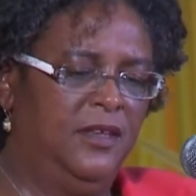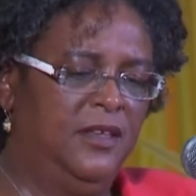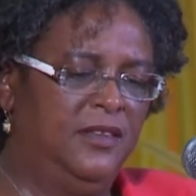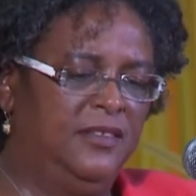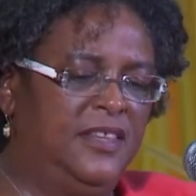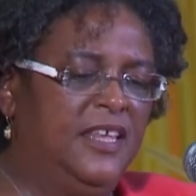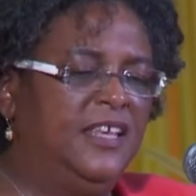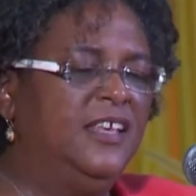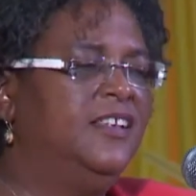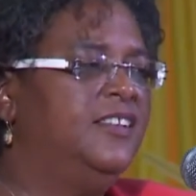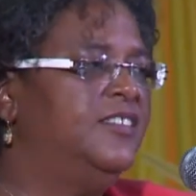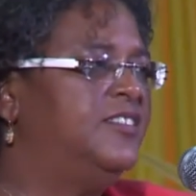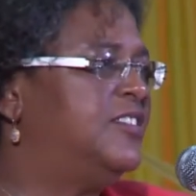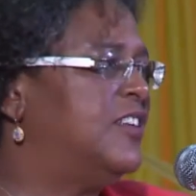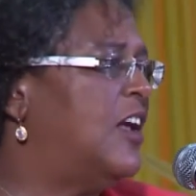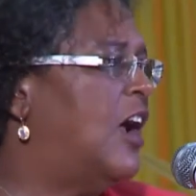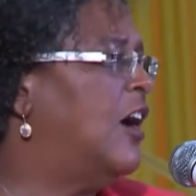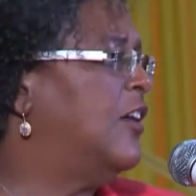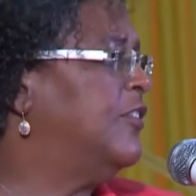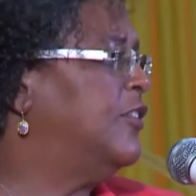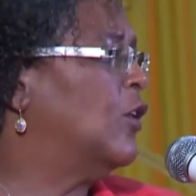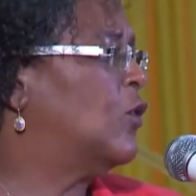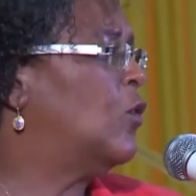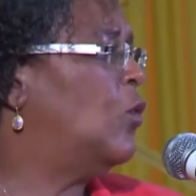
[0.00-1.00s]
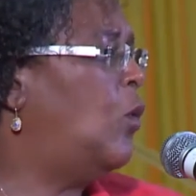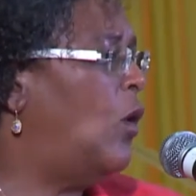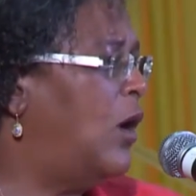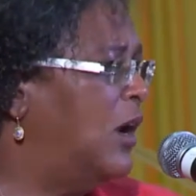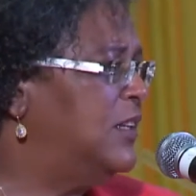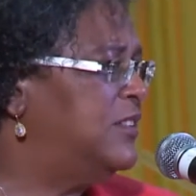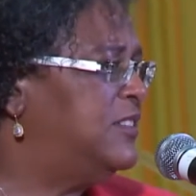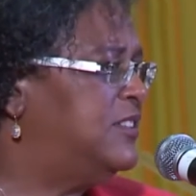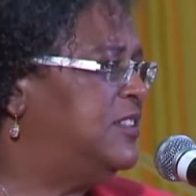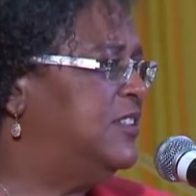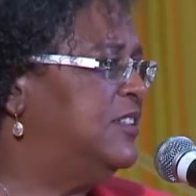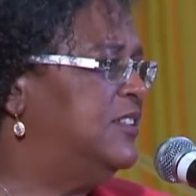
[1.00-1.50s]
These are the
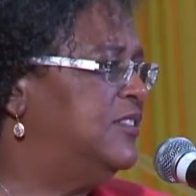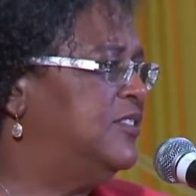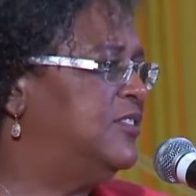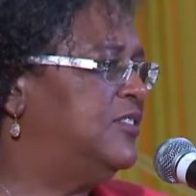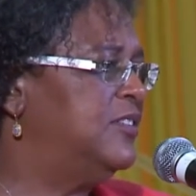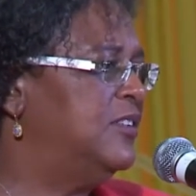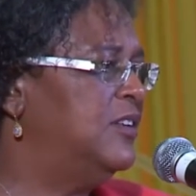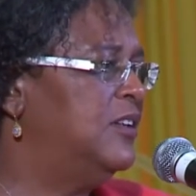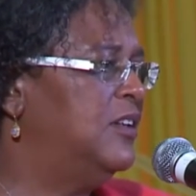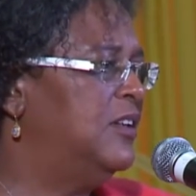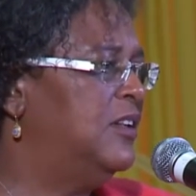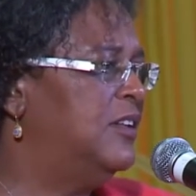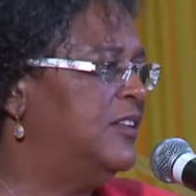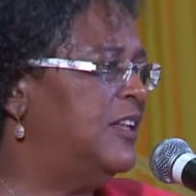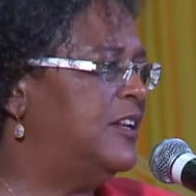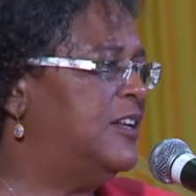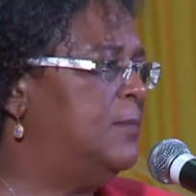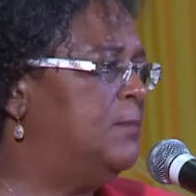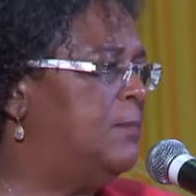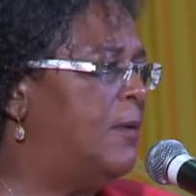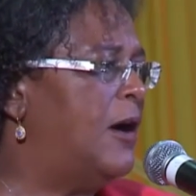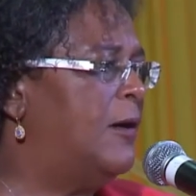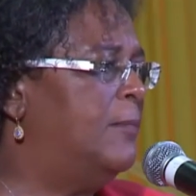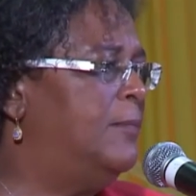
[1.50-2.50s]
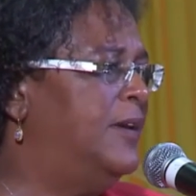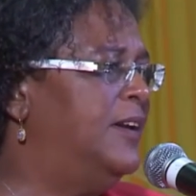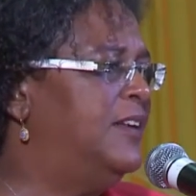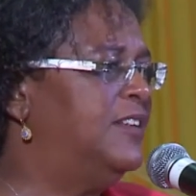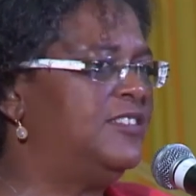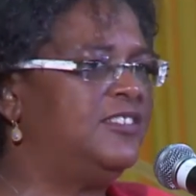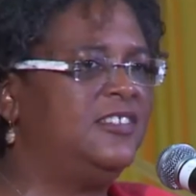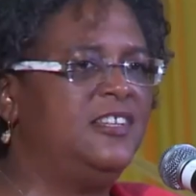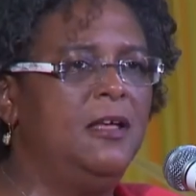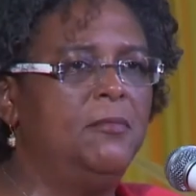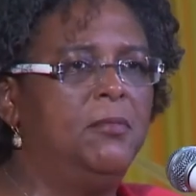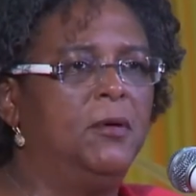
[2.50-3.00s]
qualities that the
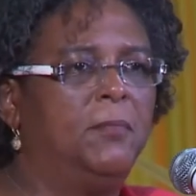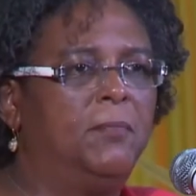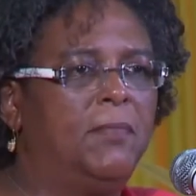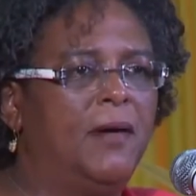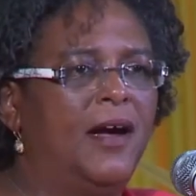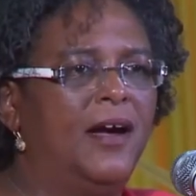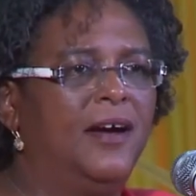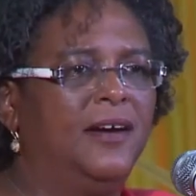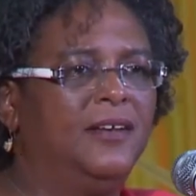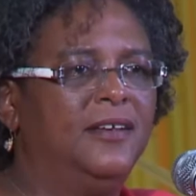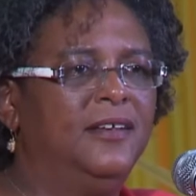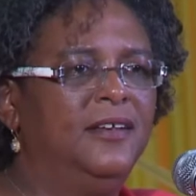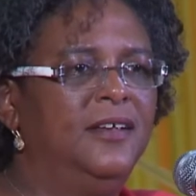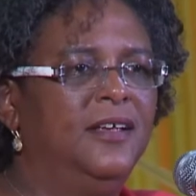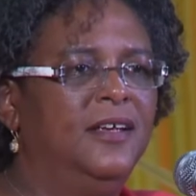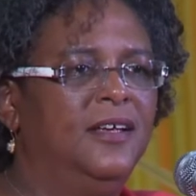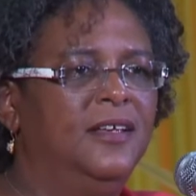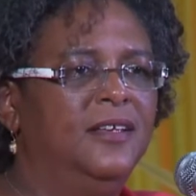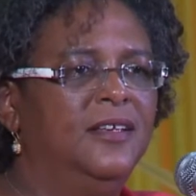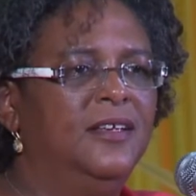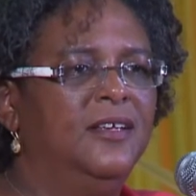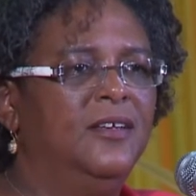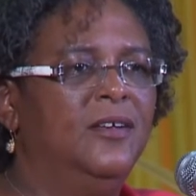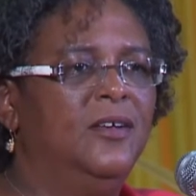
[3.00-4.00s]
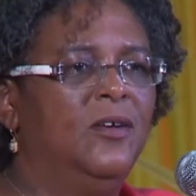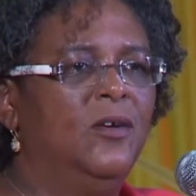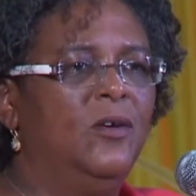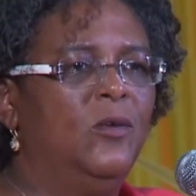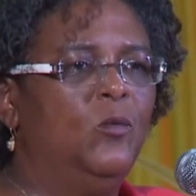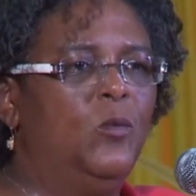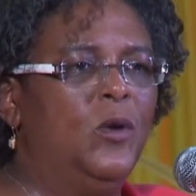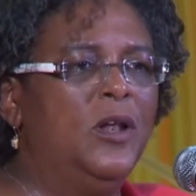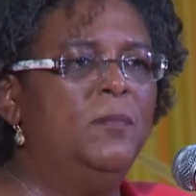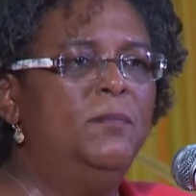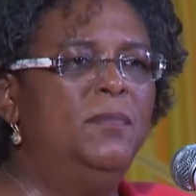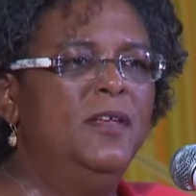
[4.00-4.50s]
Barbados Labour Party
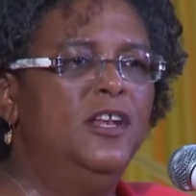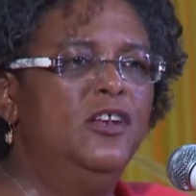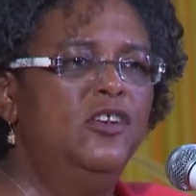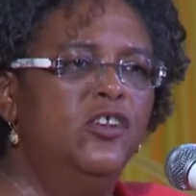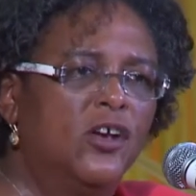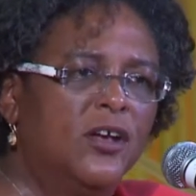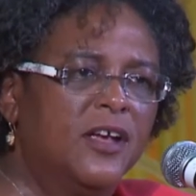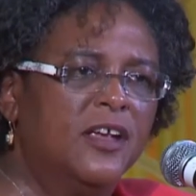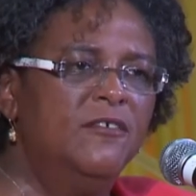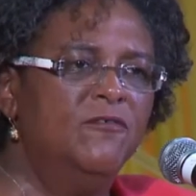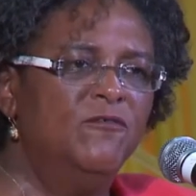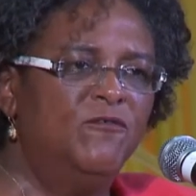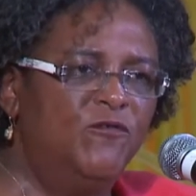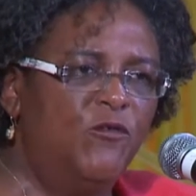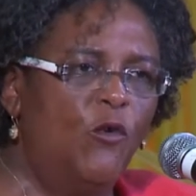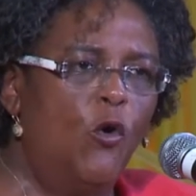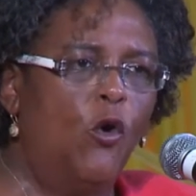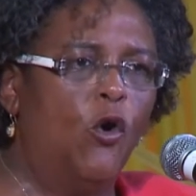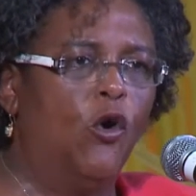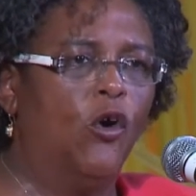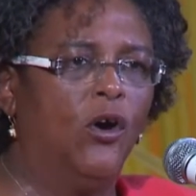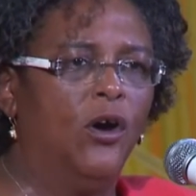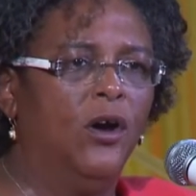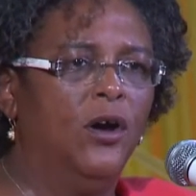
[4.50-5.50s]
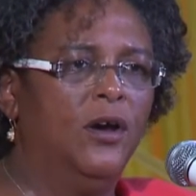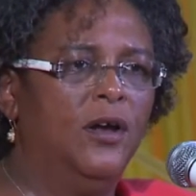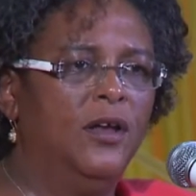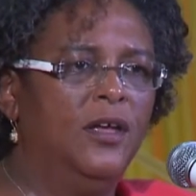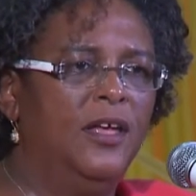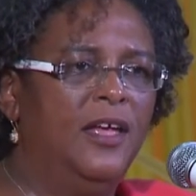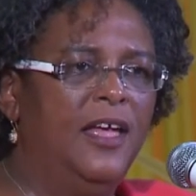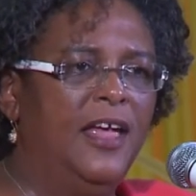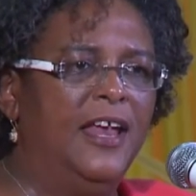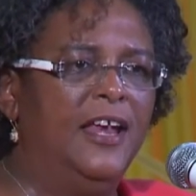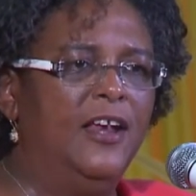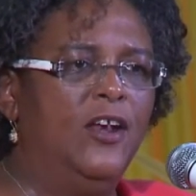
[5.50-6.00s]
will be looking for
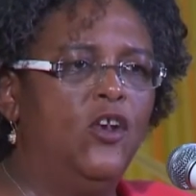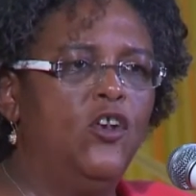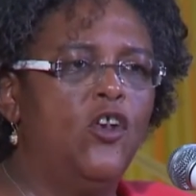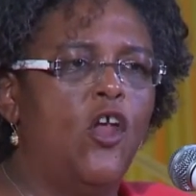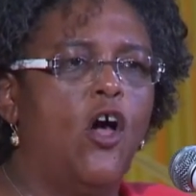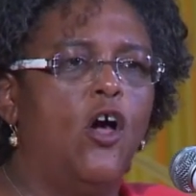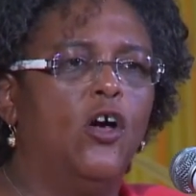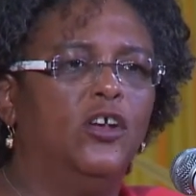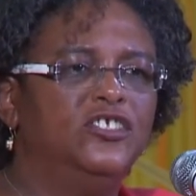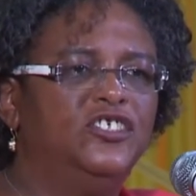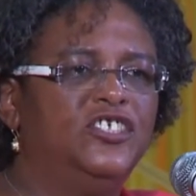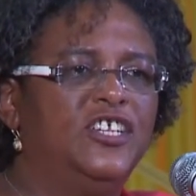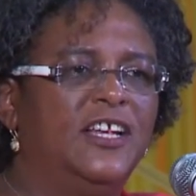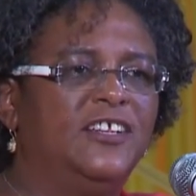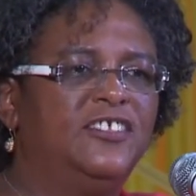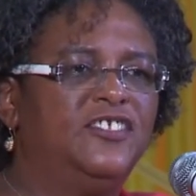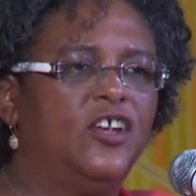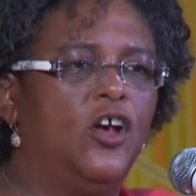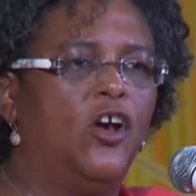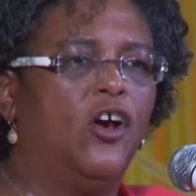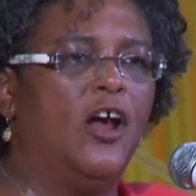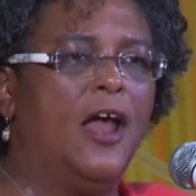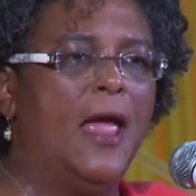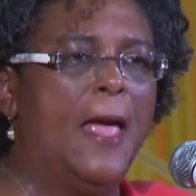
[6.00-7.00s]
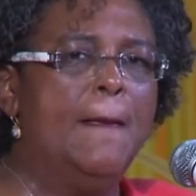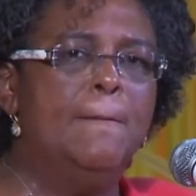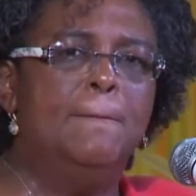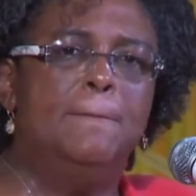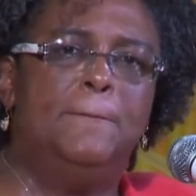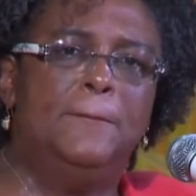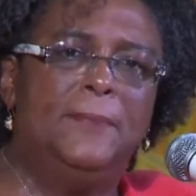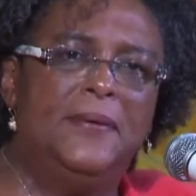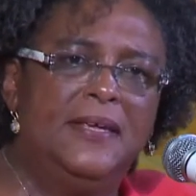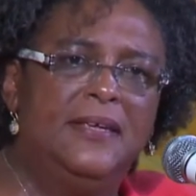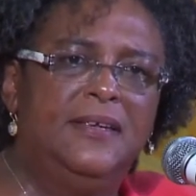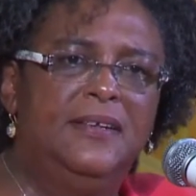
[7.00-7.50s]
in not just our
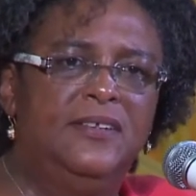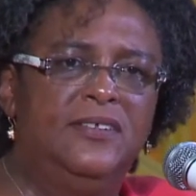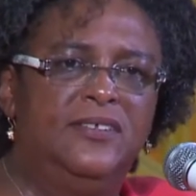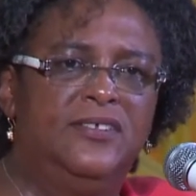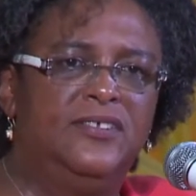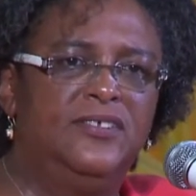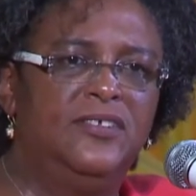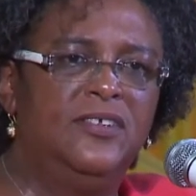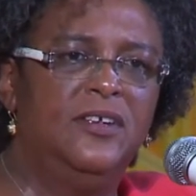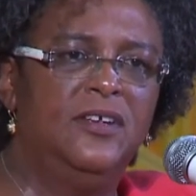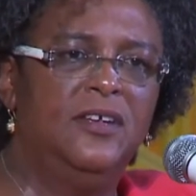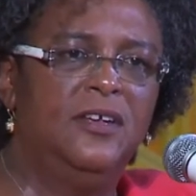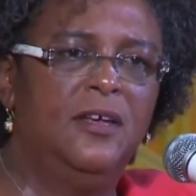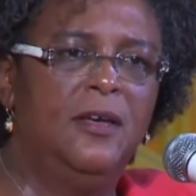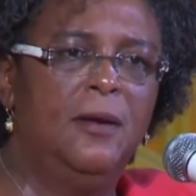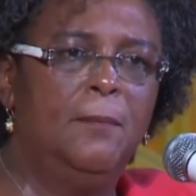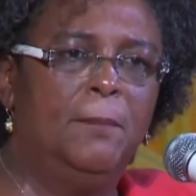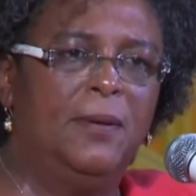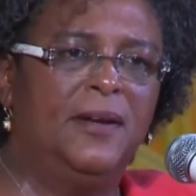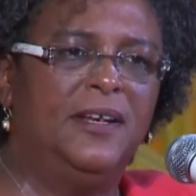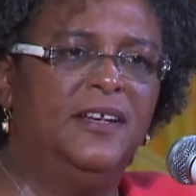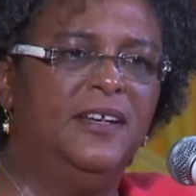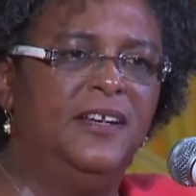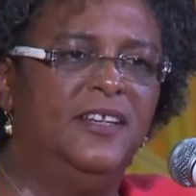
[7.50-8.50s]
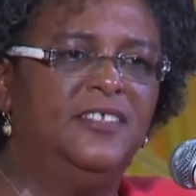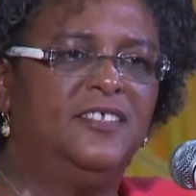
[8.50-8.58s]
MPs, but in